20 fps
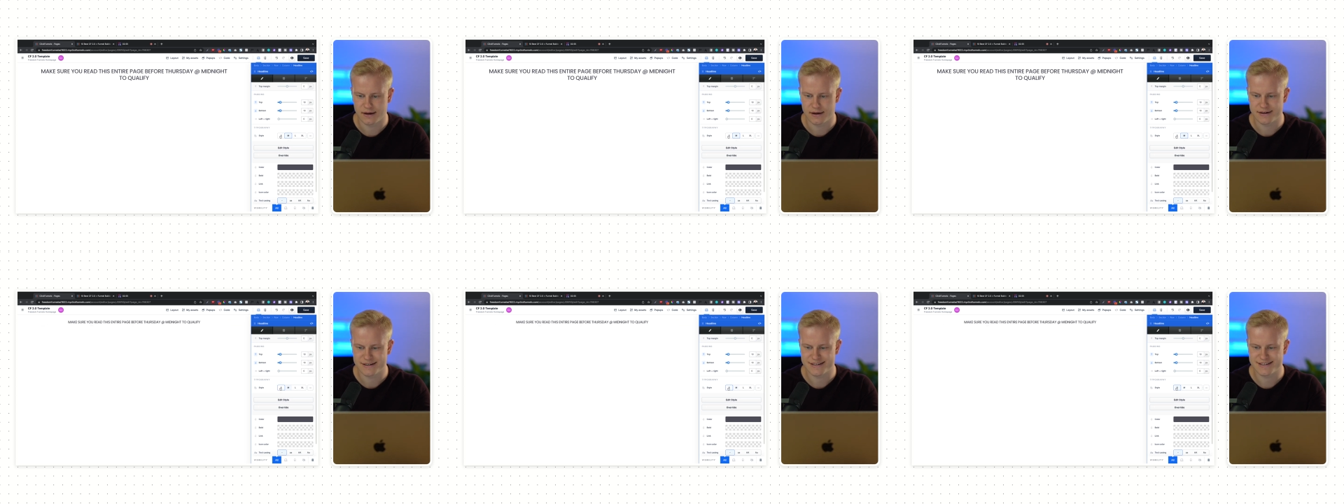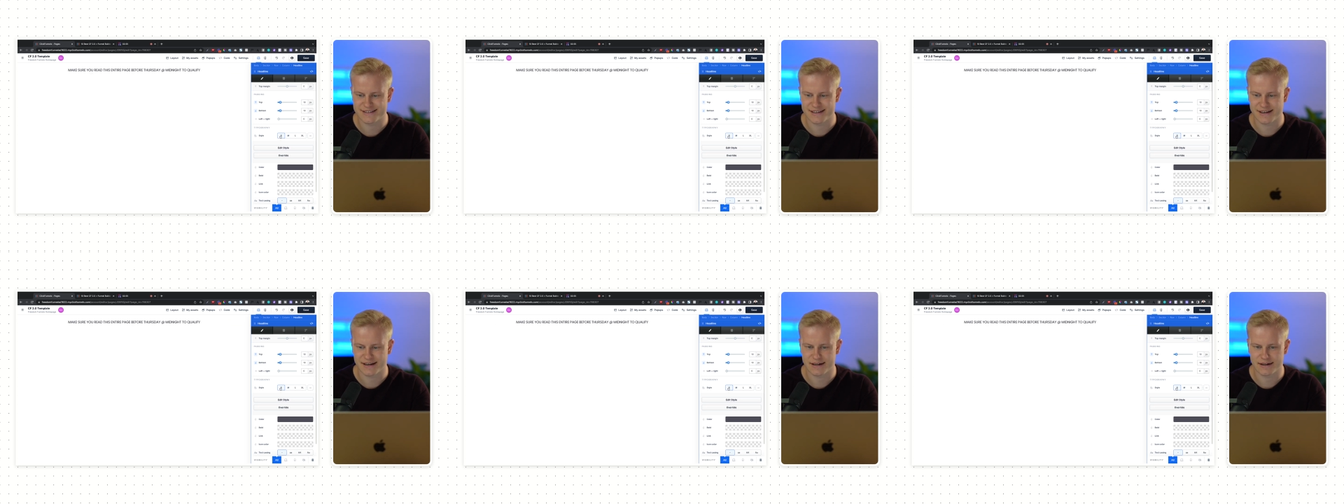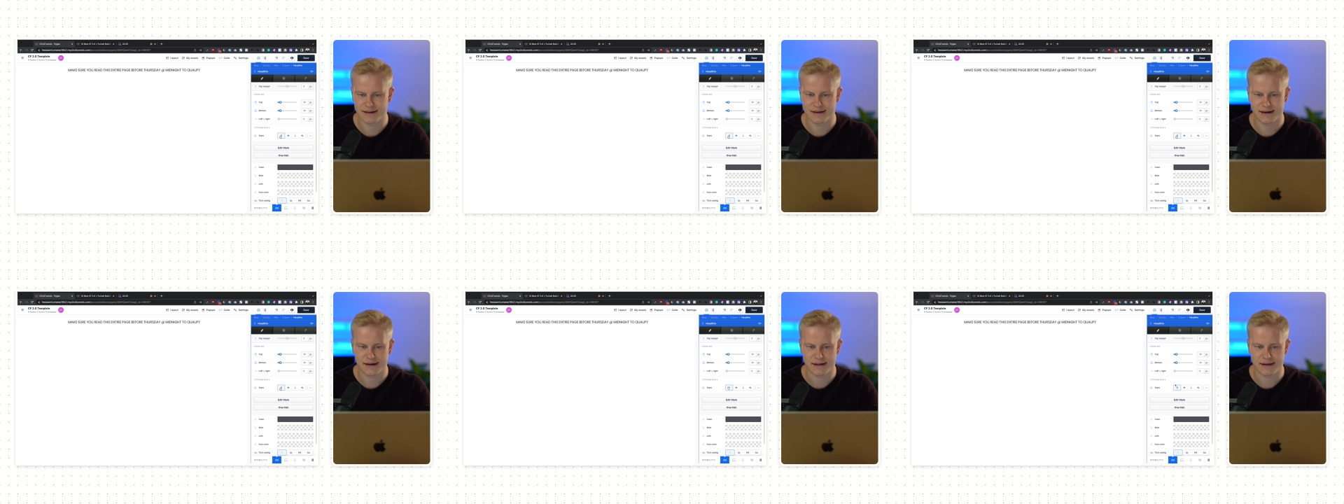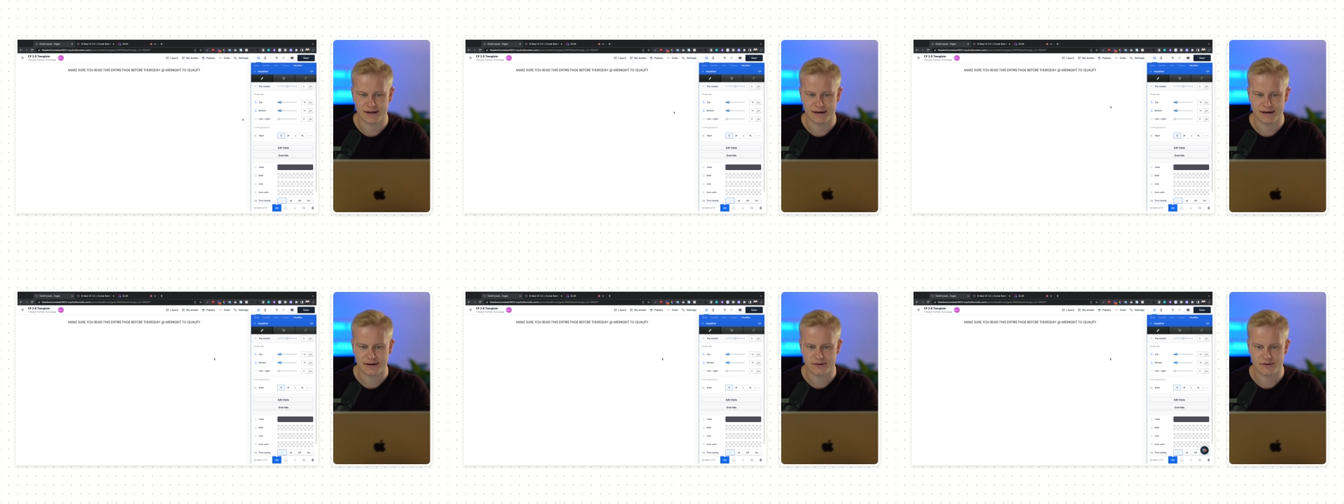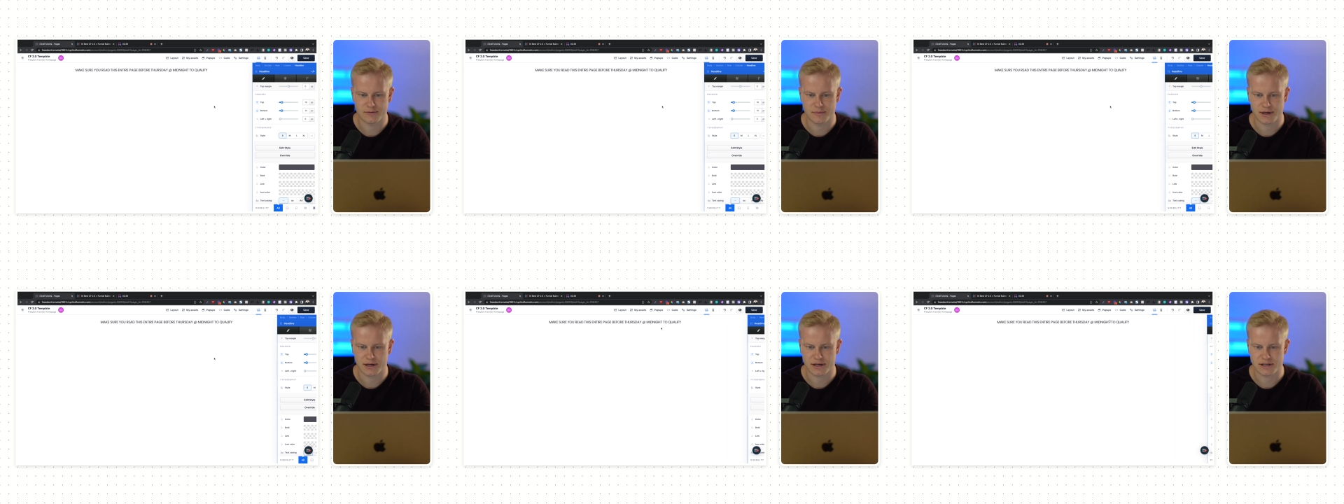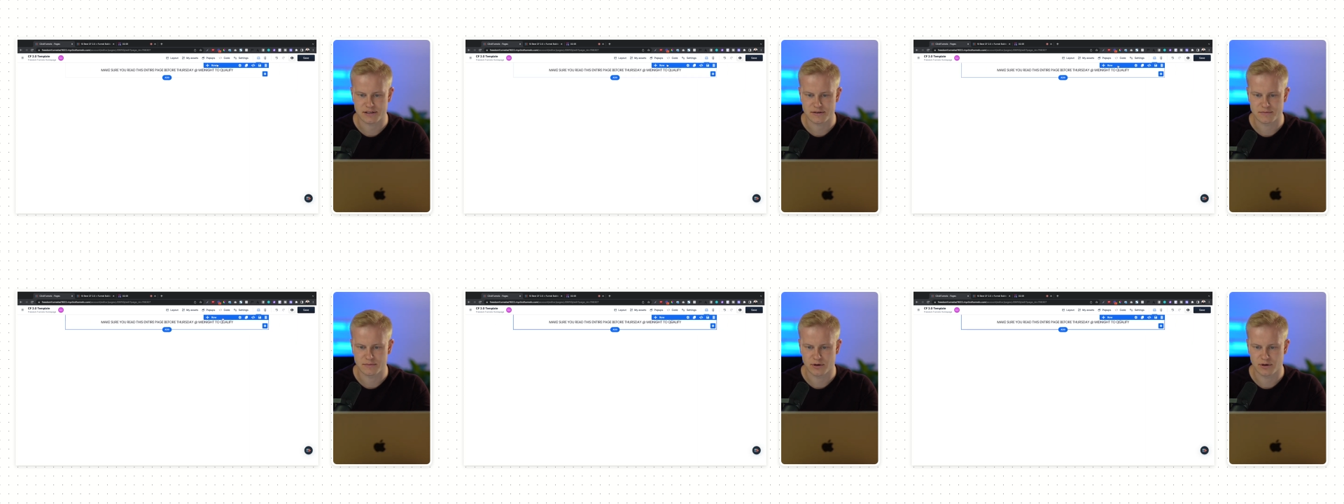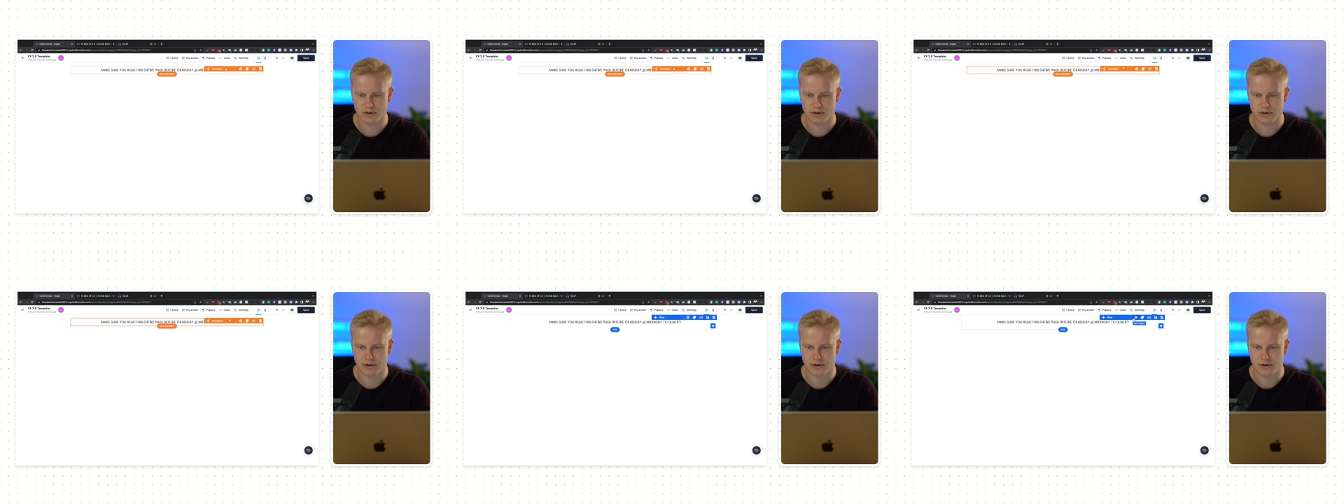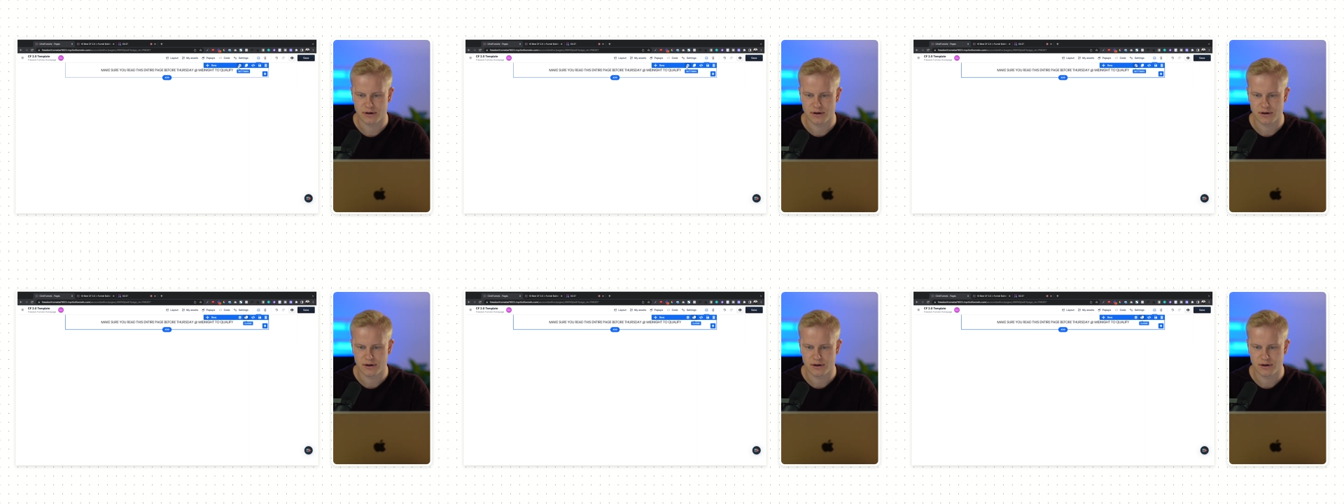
style guide here to make it smaller.